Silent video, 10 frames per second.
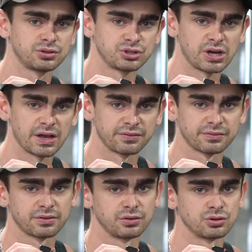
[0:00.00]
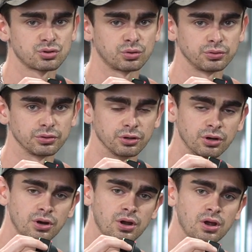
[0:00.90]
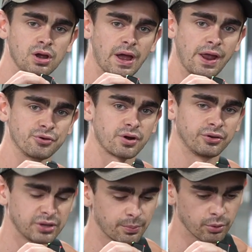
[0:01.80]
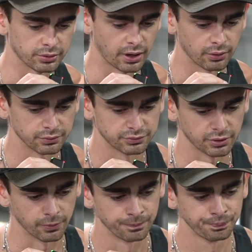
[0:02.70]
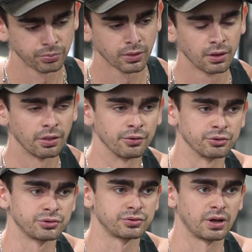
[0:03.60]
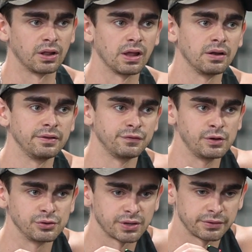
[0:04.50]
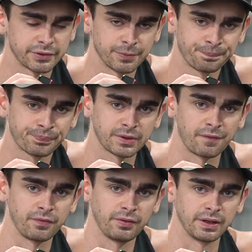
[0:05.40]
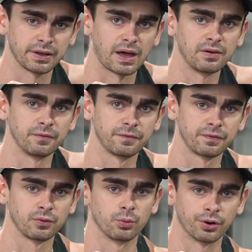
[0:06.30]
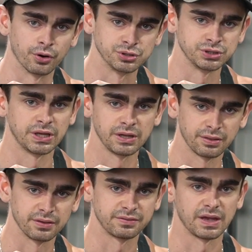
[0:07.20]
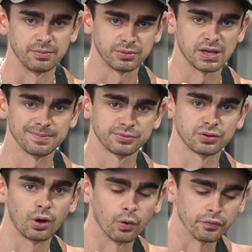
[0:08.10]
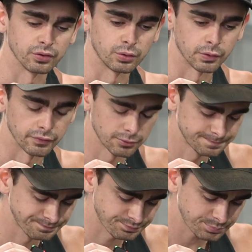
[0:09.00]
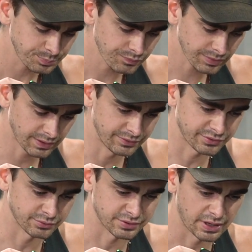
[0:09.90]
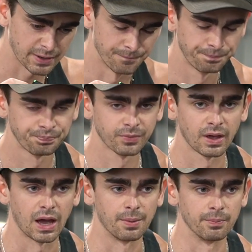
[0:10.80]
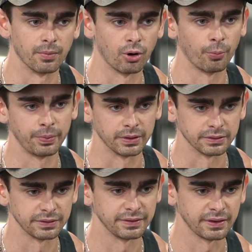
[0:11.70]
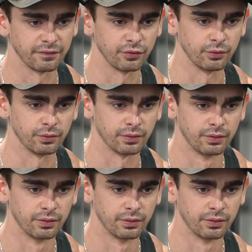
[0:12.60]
chest, shoulder, and tricep workout. So there's a lot of these videos out there that I feel like kind of regurgitate the same tips over and over. And so today I'm hoping to give you